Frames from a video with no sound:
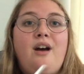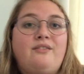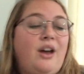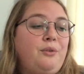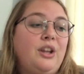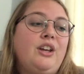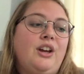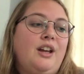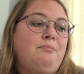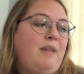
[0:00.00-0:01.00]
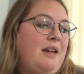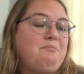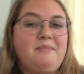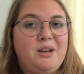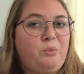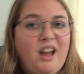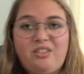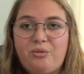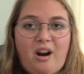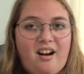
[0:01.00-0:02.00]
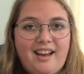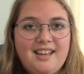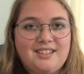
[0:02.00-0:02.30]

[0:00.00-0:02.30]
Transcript: felt really good like midway through our hike.